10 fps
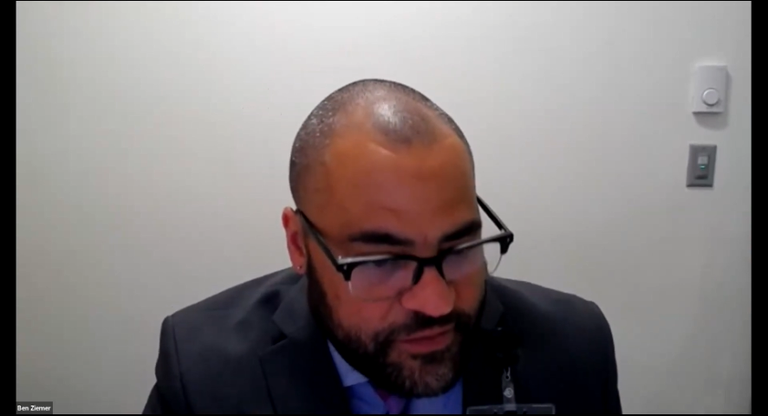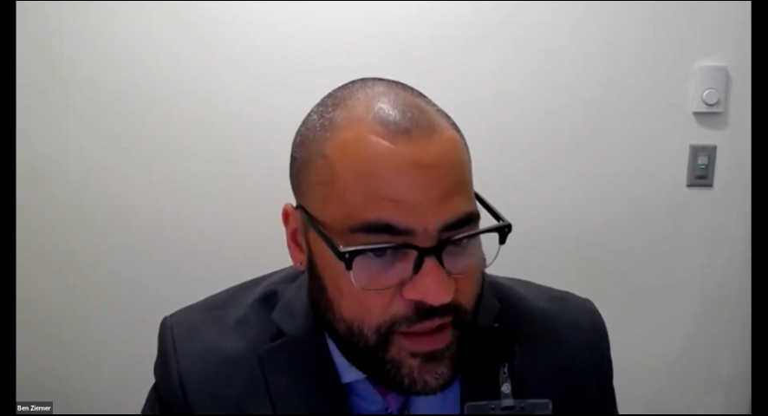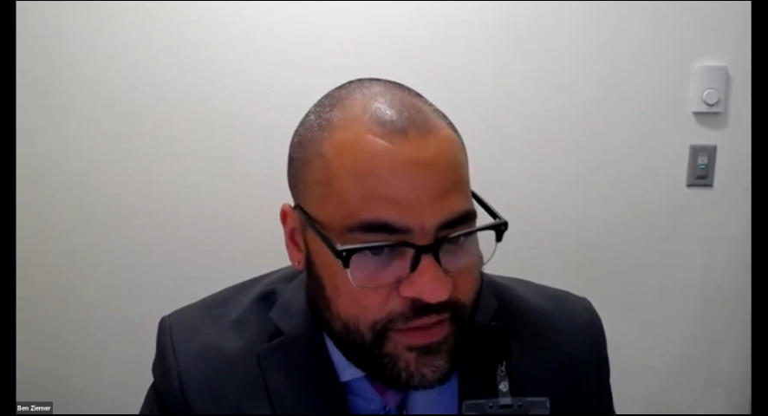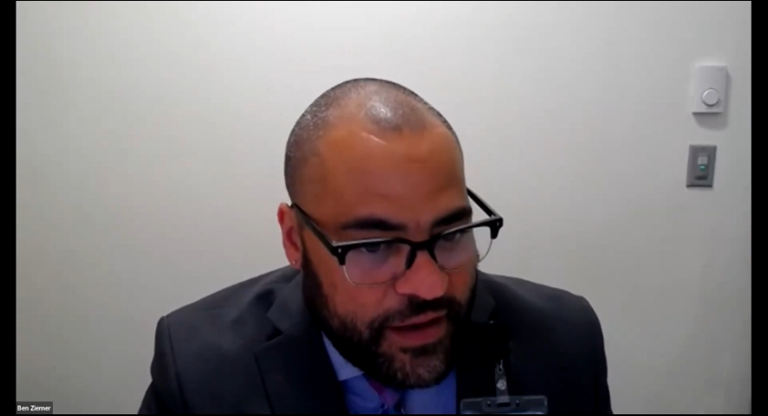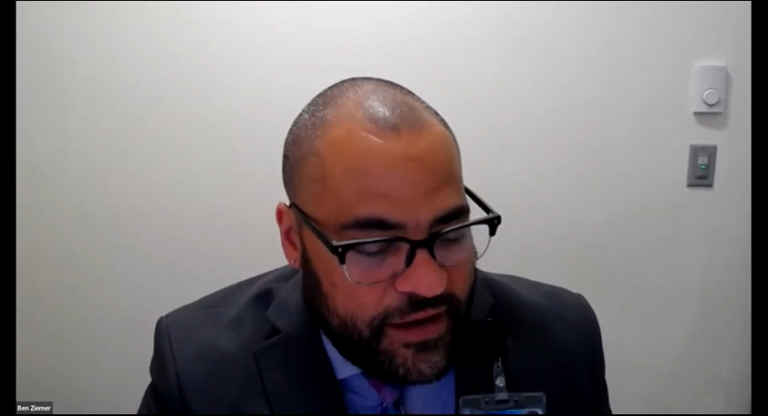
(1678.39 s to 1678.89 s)

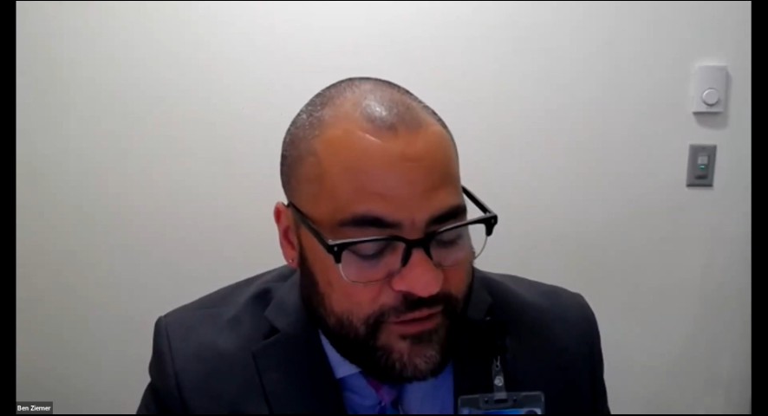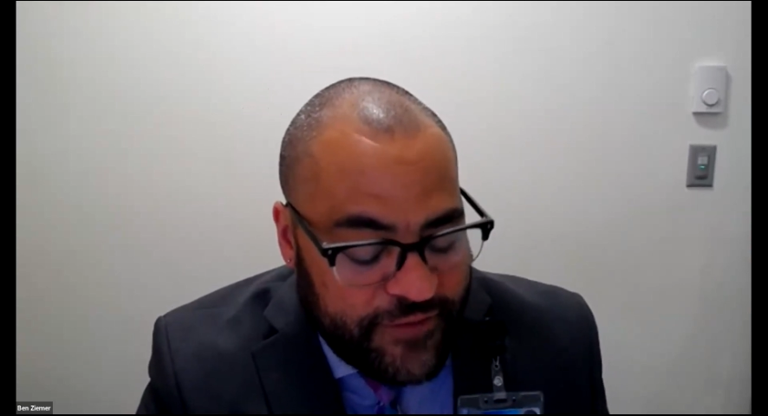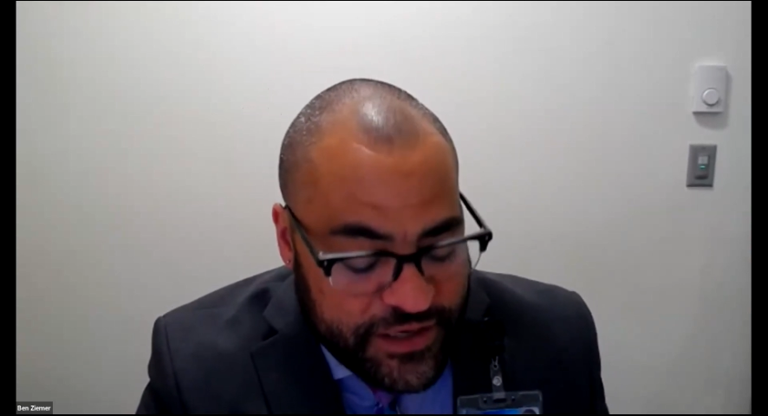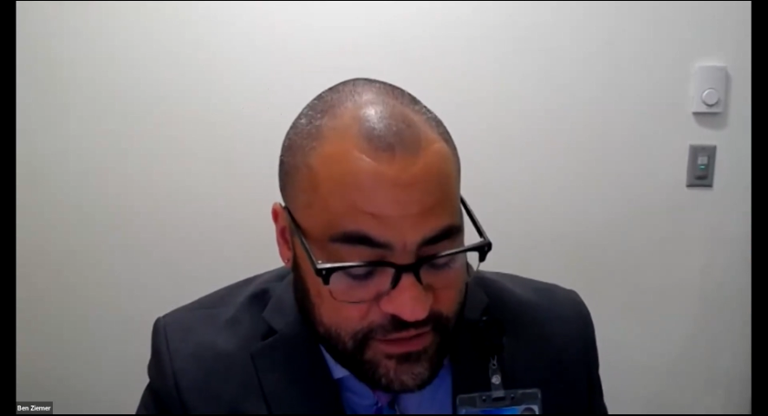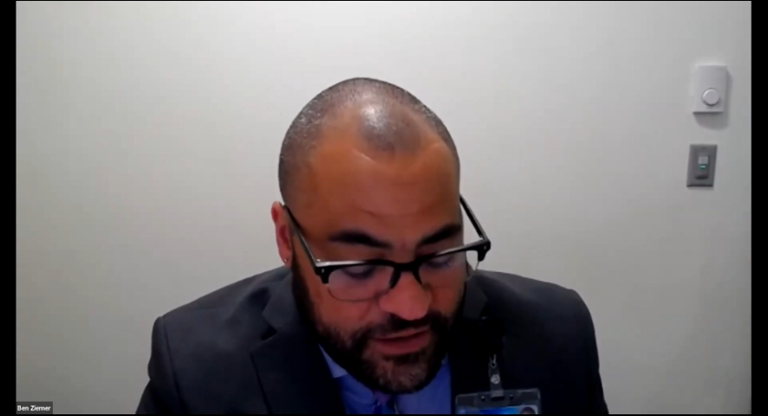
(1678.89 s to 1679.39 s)
and
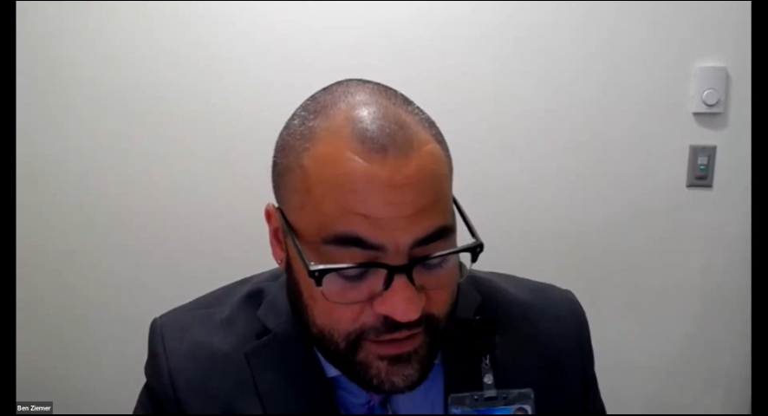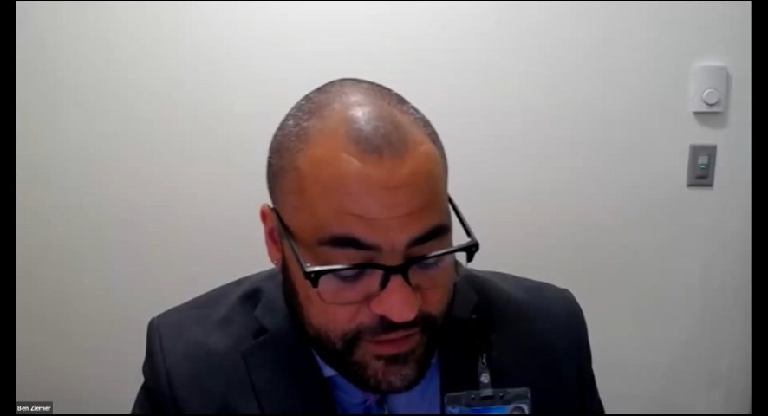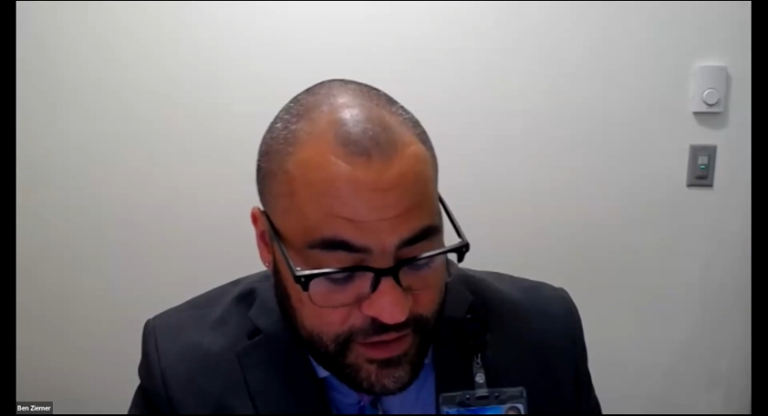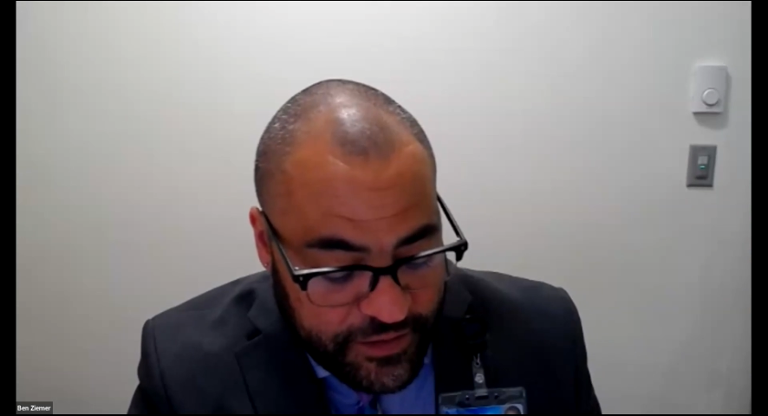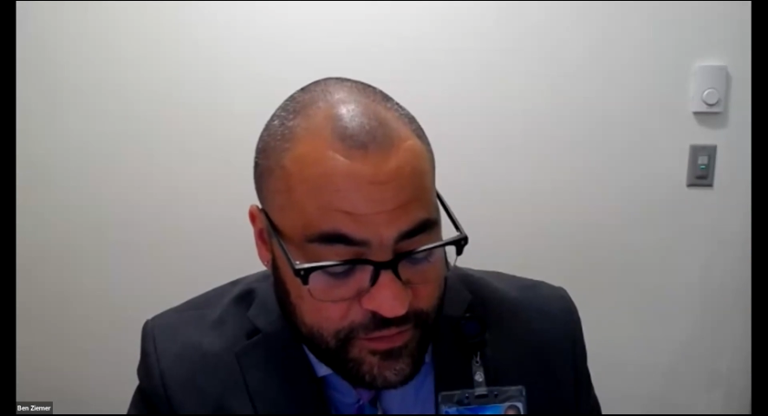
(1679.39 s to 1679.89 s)
innovation, kind of
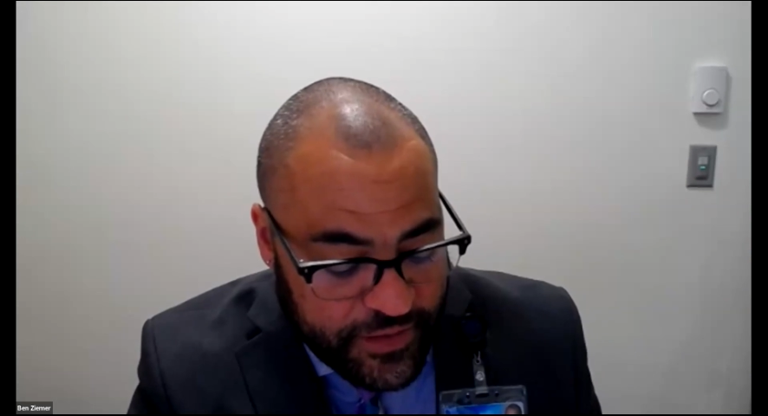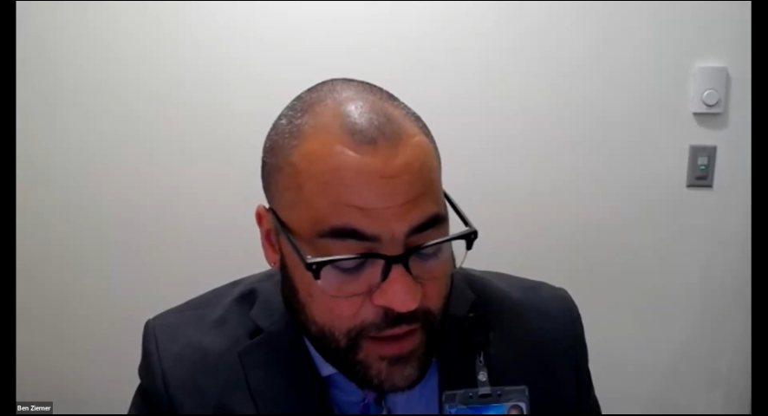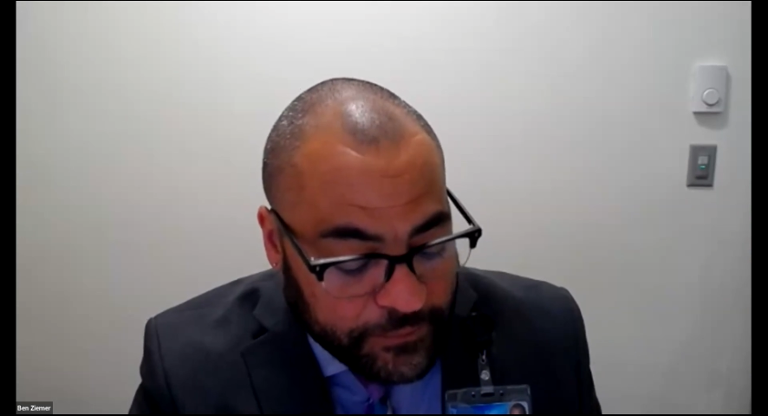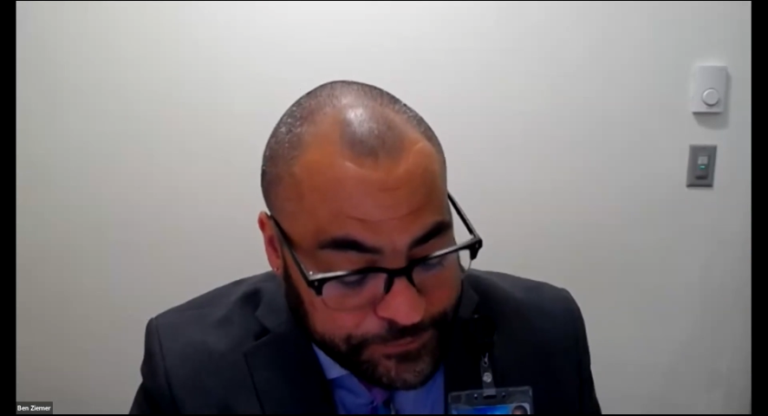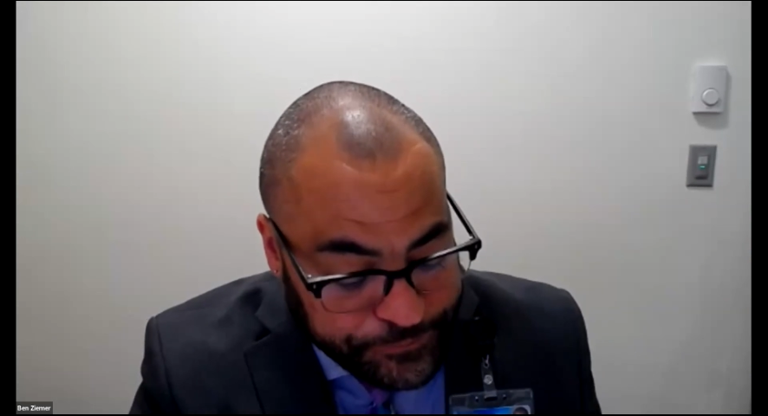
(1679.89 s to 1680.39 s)
thinking through that.